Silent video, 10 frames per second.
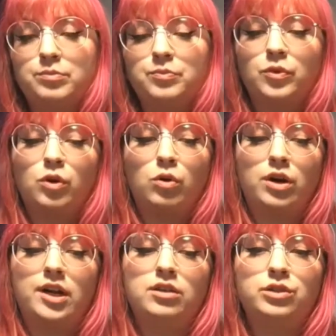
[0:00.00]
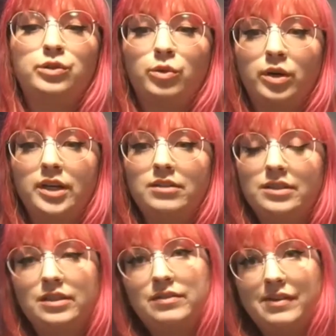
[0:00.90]
recording
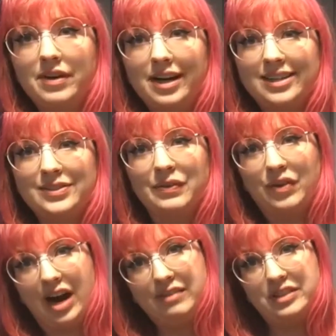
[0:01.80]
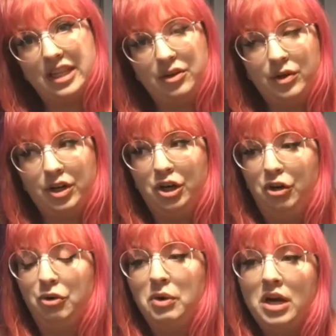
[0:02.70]
tutorials of different kinds of crafts that you can
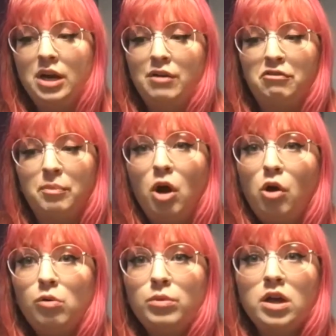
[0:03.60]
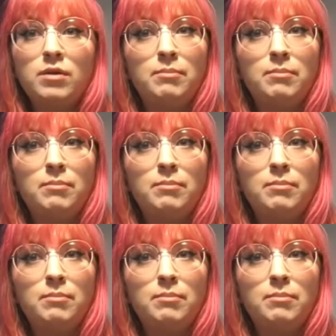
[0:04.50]
do from home,